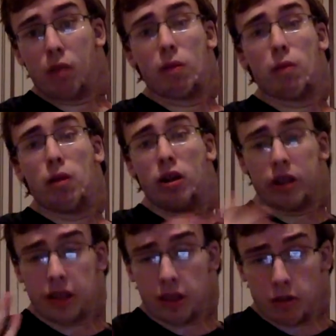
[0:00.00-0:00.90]
But we're in
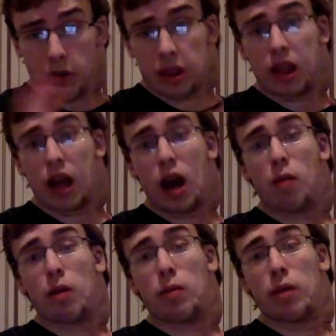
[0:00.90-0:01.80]
this situation now.
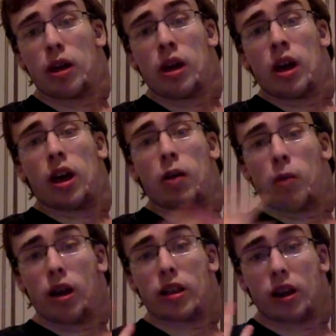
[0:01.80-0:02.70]
We, we, he
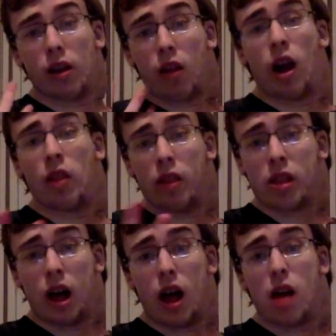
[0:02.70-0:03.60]
wasted a lot of his
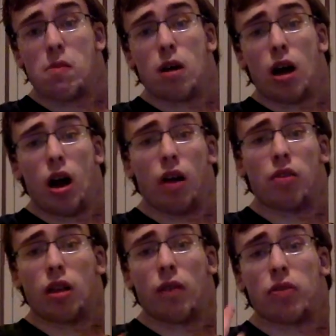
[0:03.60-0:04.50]
time on
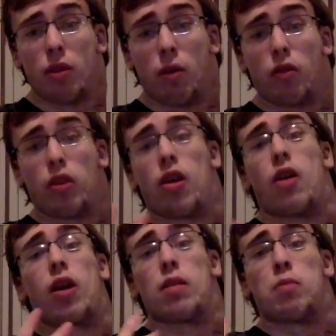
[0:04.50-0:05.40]
stuff that wasn't
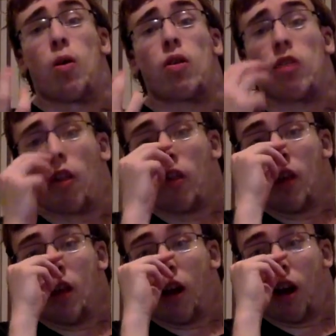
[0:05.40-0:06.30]
very important.
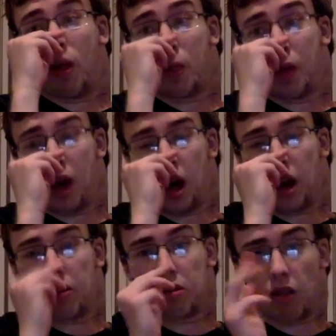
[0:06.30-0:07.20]
Let's be
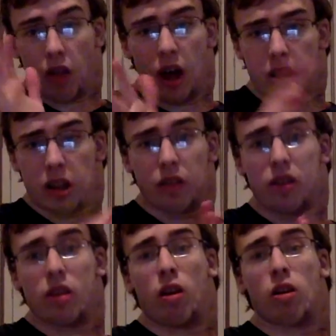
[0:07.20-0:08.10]
honest, there's a lot of stuff in
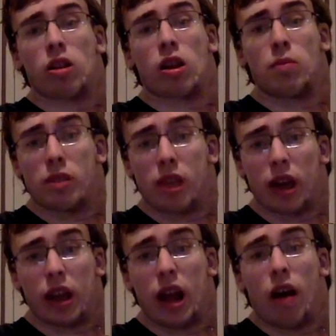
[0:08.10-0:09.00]
this arc that could be
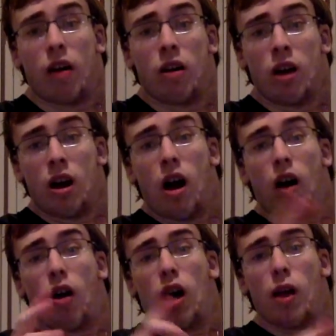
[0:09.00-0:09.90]
taken out.
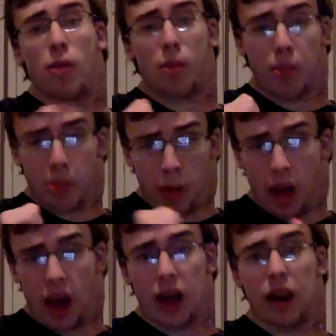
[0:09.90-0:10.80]
A lot of
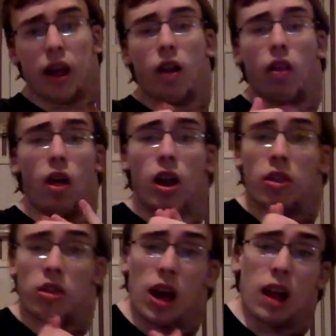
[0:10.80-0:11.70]
padding, a lot
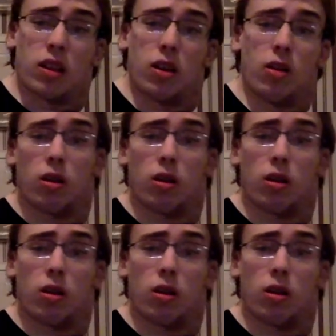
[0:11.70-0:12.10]
of chapters,